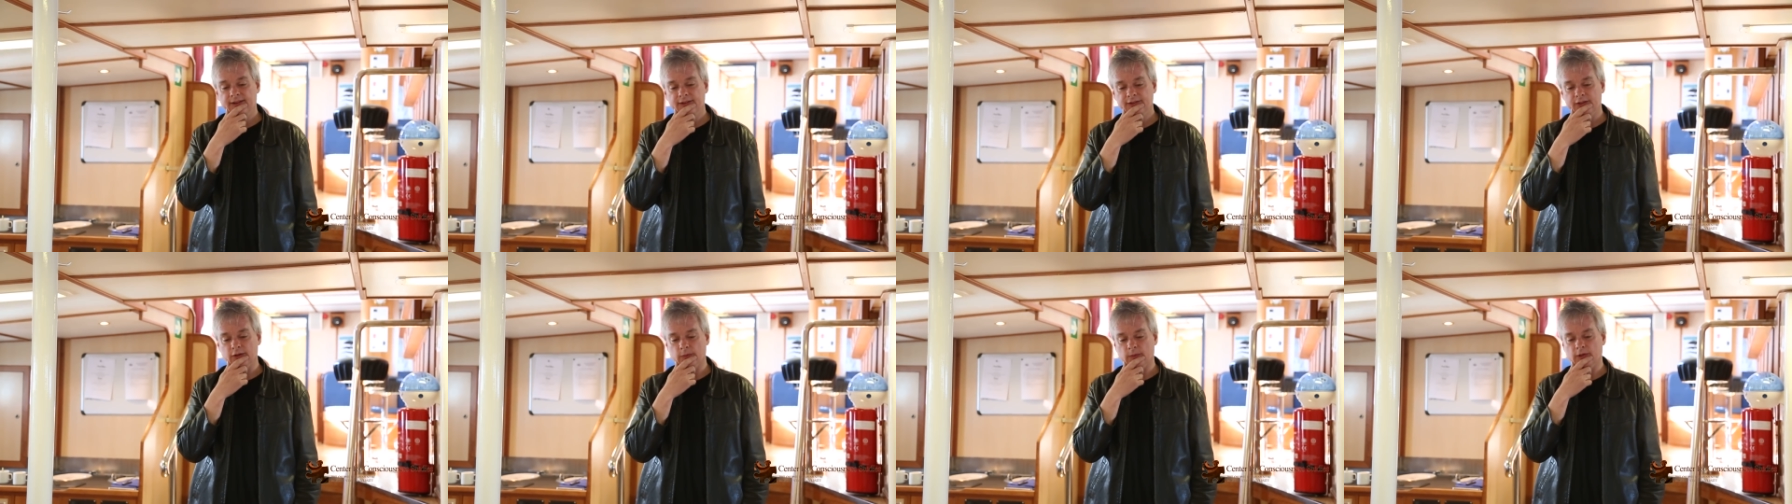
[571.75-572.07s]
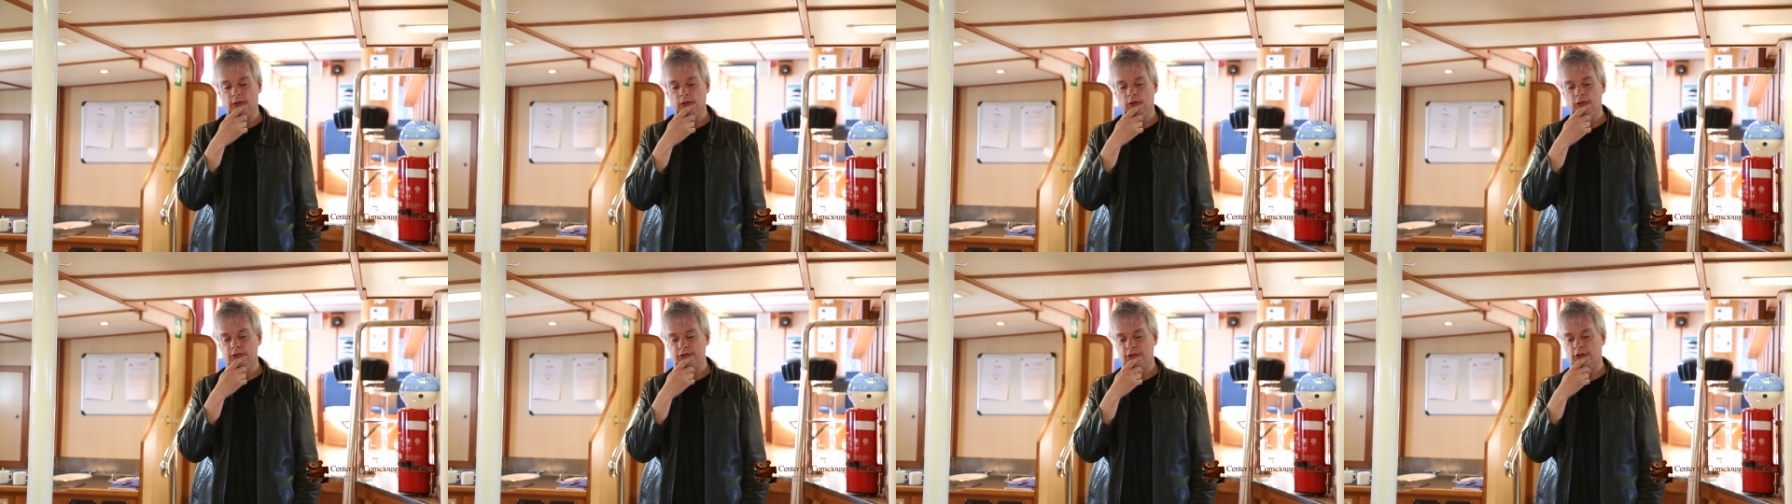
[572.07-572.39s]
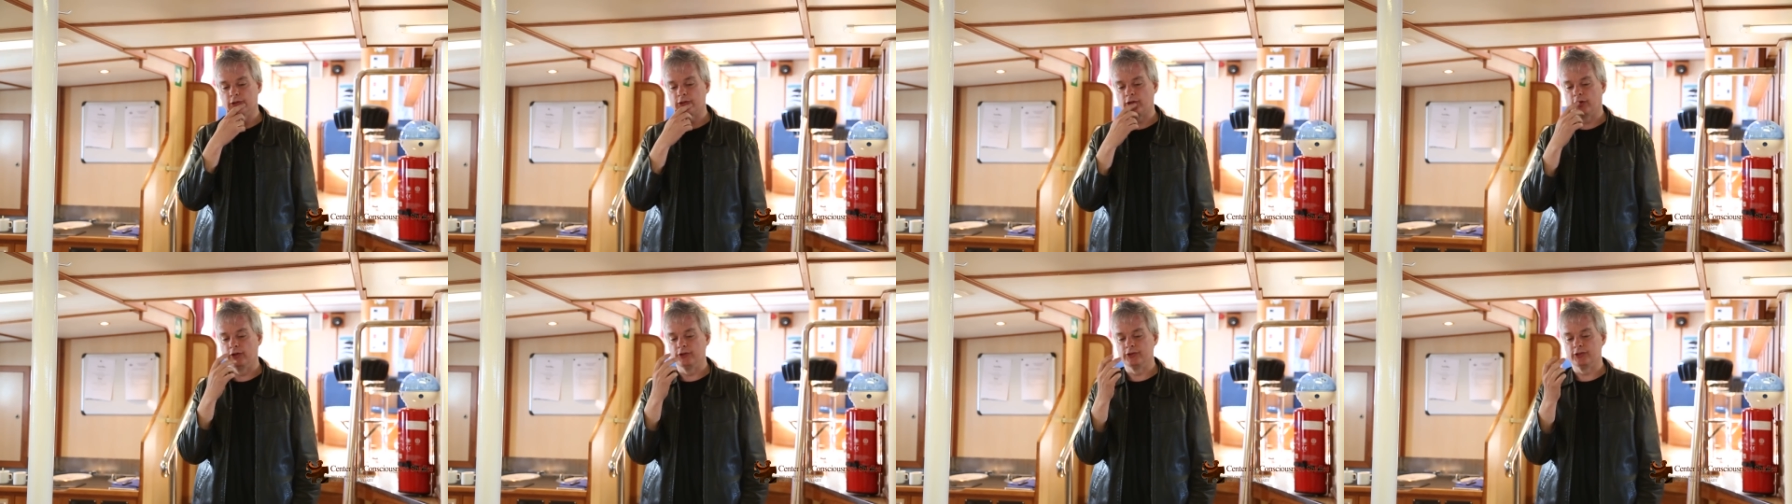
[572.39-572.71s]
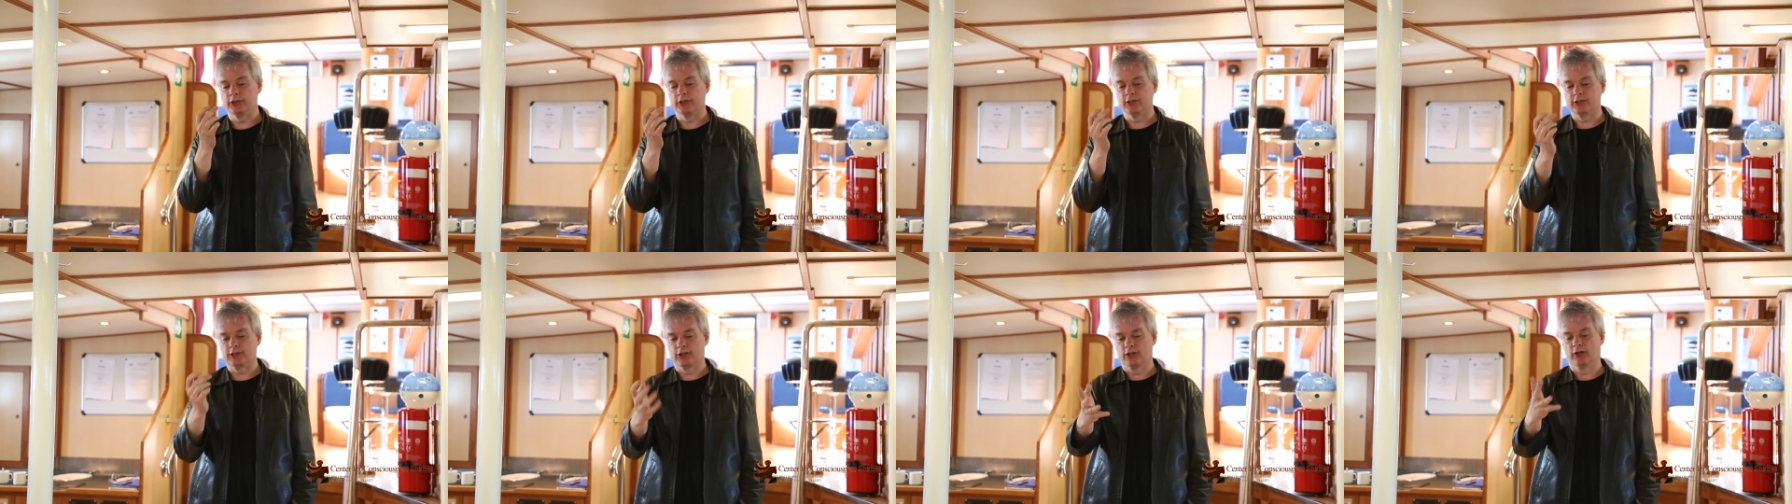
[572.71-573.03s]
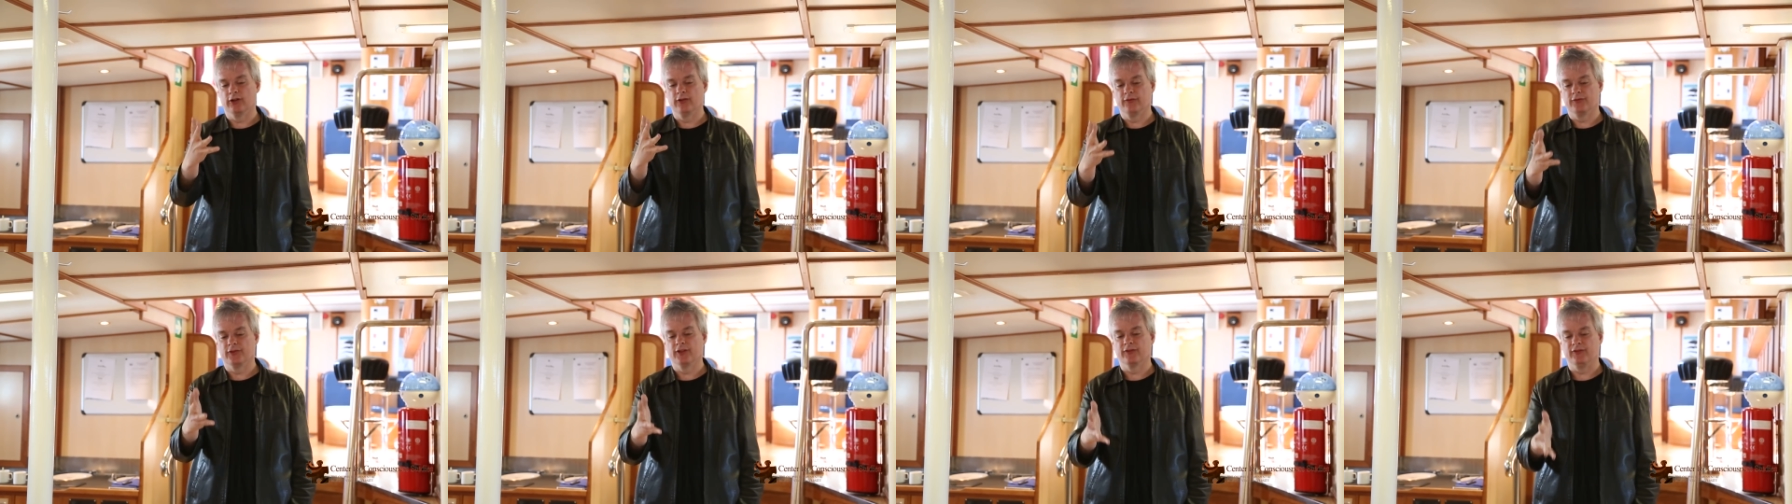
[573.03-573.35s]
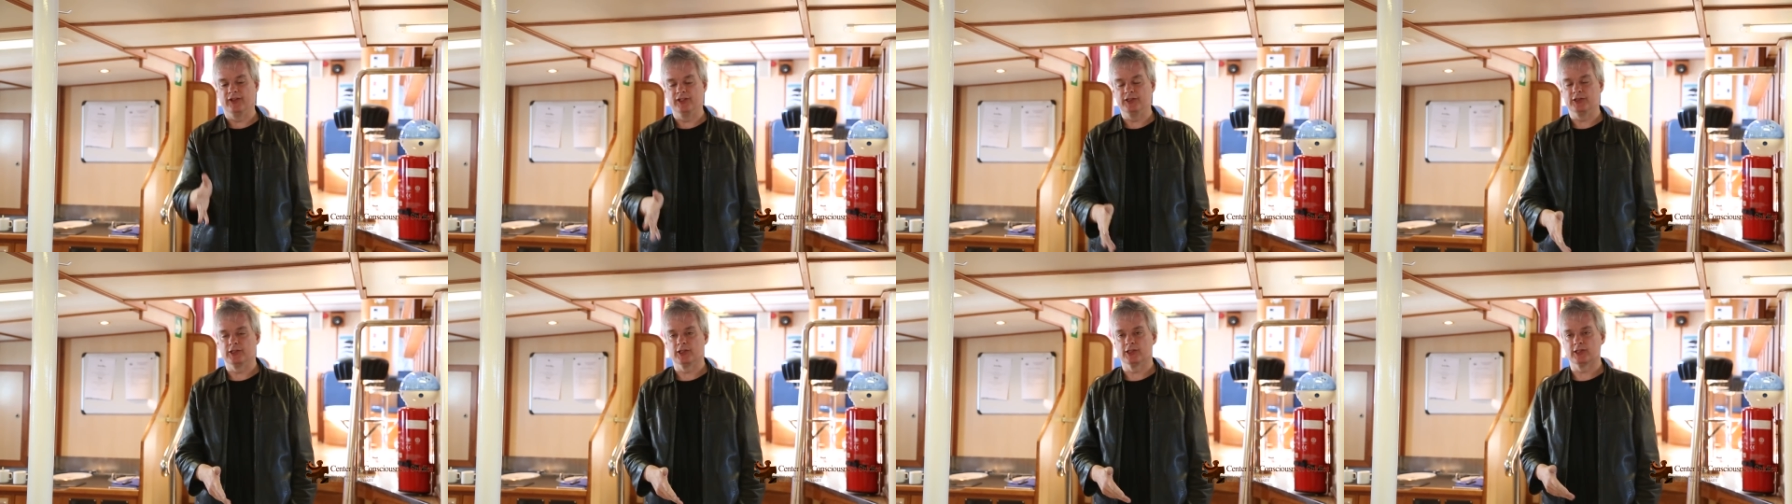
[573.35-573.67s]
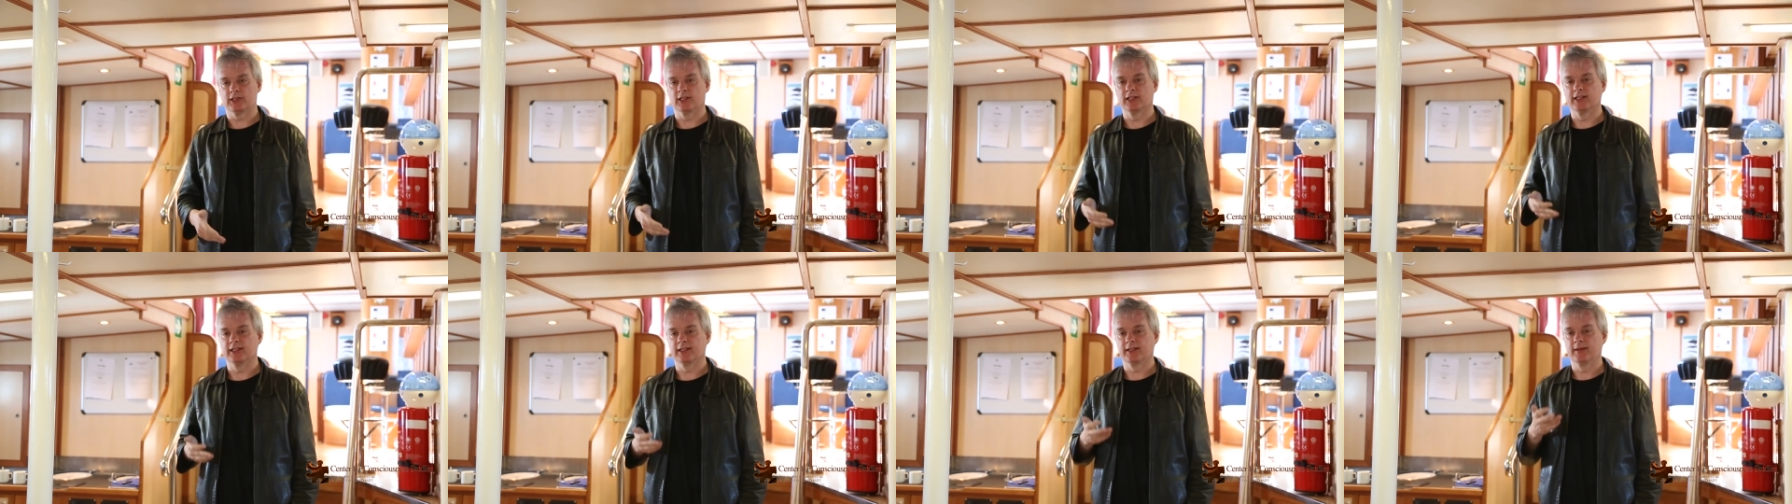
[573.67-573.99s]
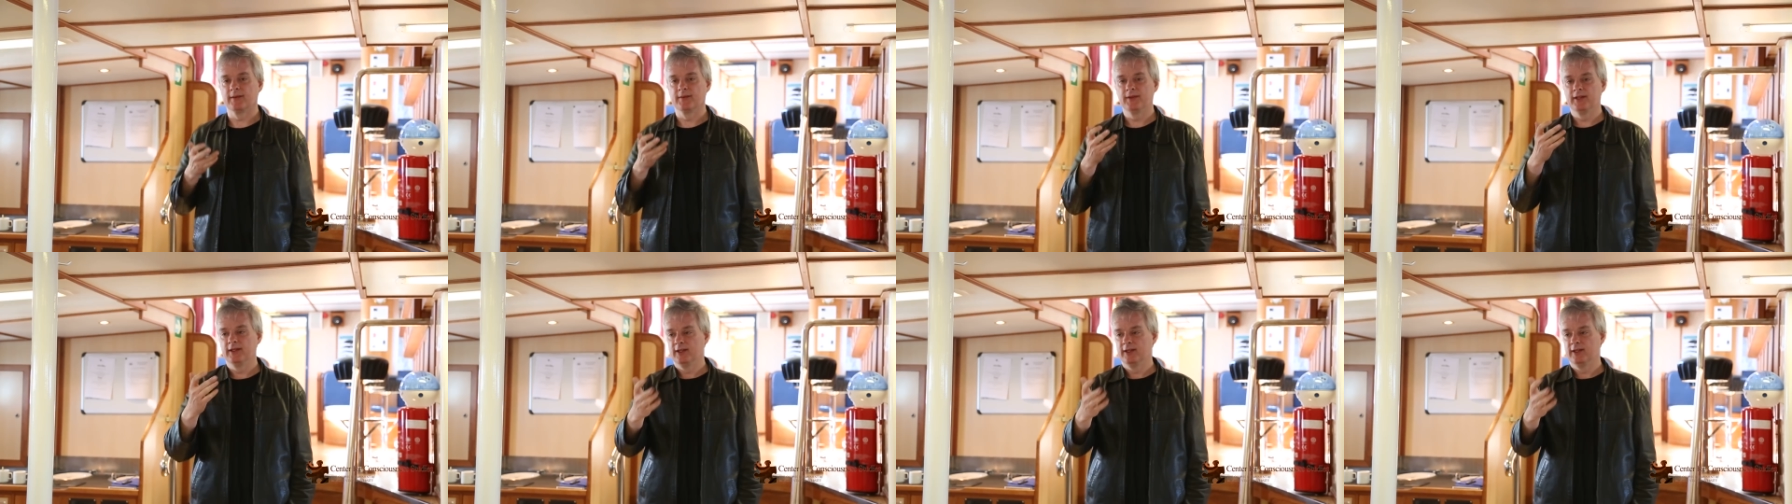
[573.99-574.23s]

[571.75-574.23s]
that we're also conscious of the features like